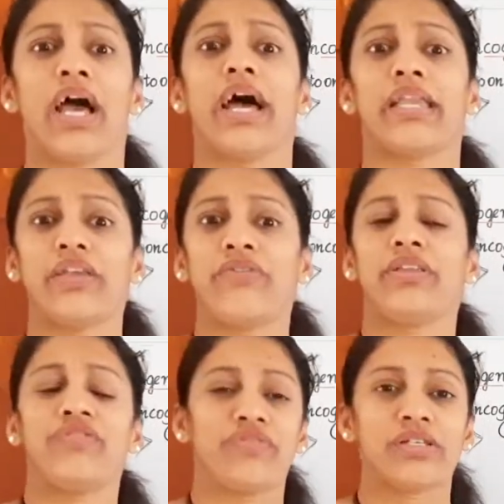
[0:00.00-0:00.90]
And even
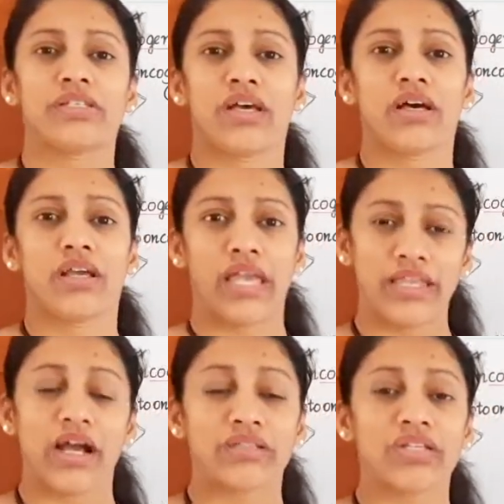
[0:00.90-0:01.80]
if it's
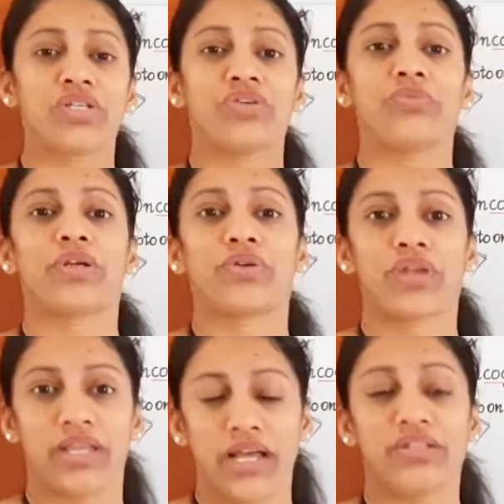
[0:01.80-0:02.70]
any other tumor or
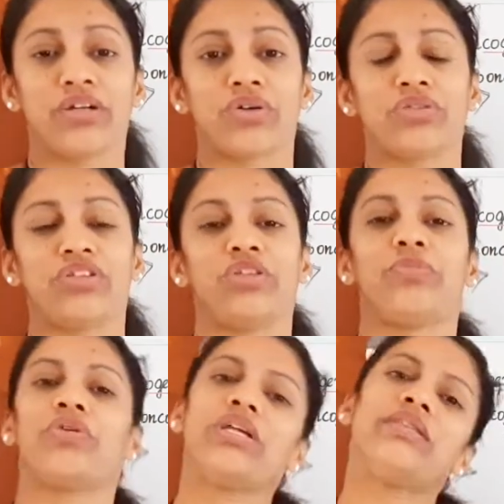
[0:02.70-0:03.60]
any other growth in the
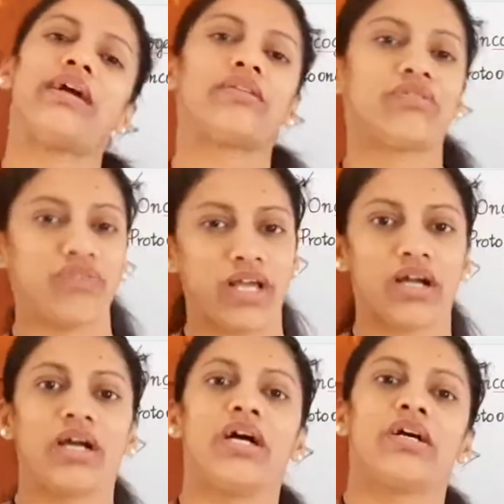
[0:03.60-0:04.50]
body, that we
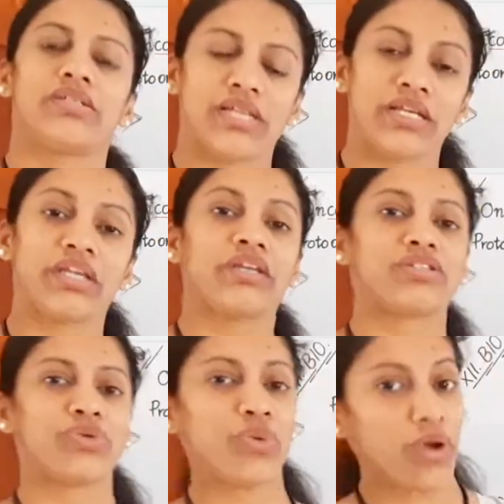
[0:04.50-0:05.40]
are sending it
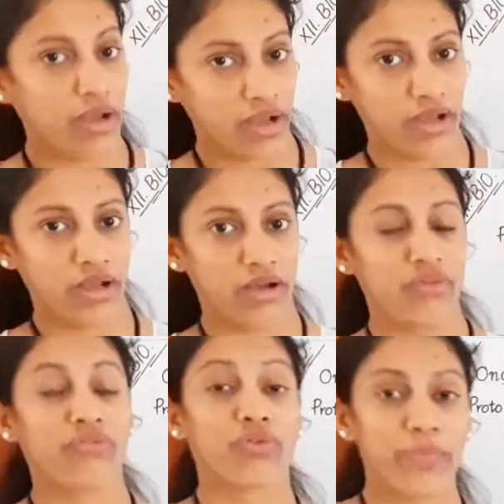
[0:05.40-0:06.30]
to
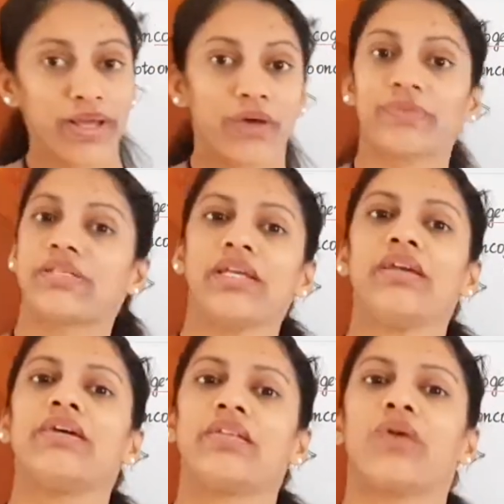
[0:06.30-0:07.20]
for
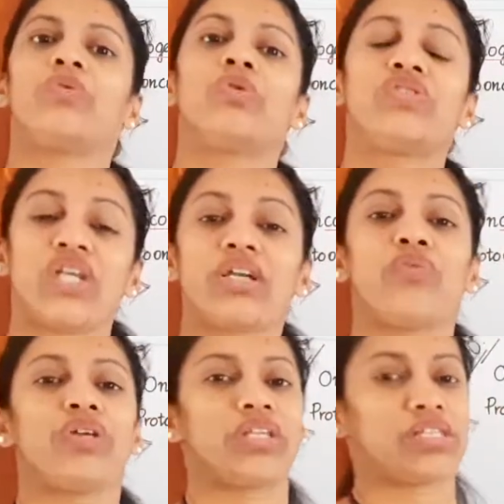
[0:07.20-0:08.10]
biopsy now to check
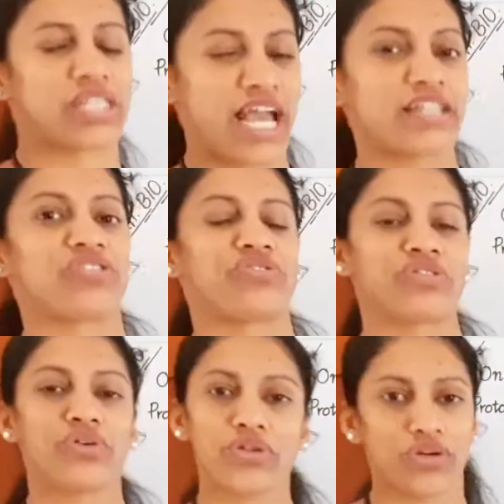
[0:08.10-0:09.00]
whether it's
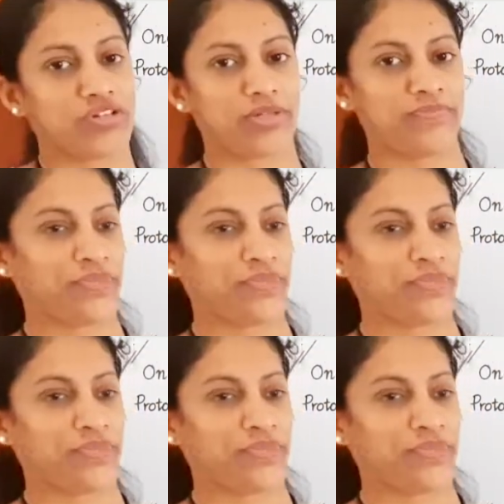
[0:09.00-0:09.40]
cancerous or not.